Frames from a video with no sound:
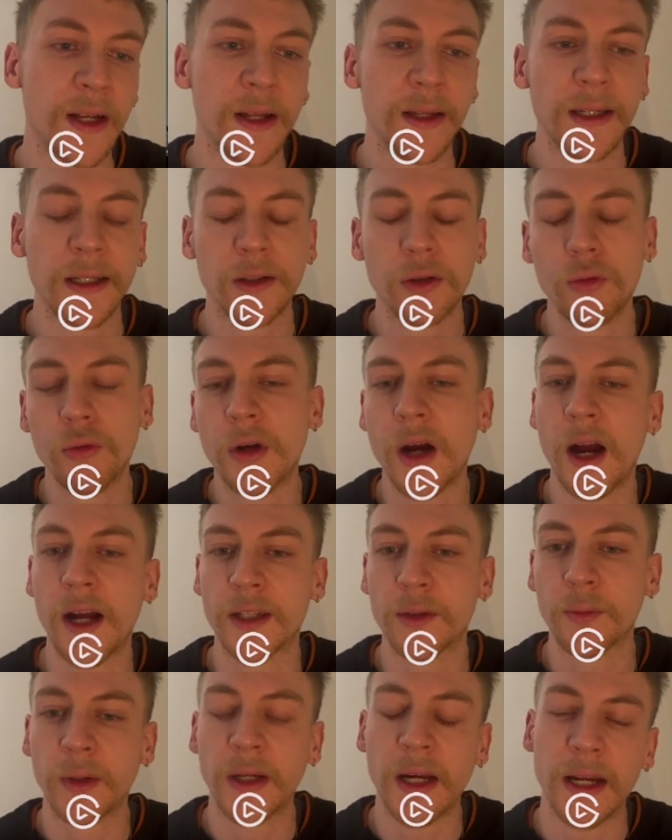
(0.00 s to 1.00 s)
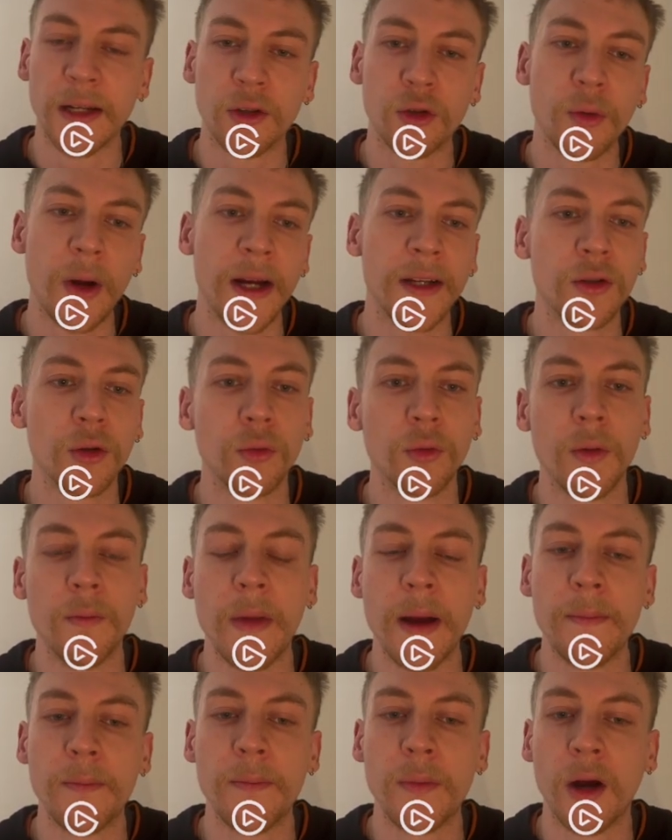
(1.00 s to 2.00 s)
I think 2 cards we can try to
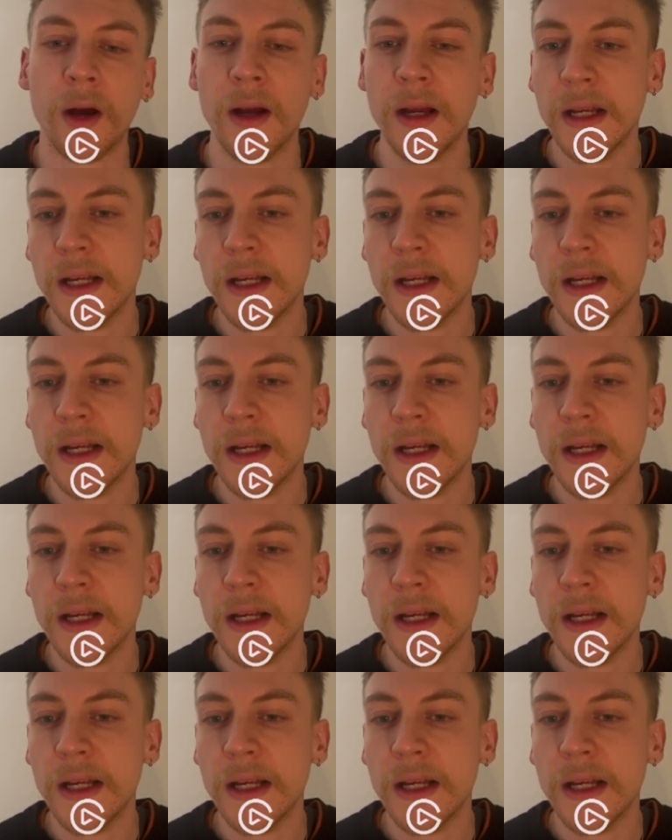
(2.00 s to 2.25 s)
remember.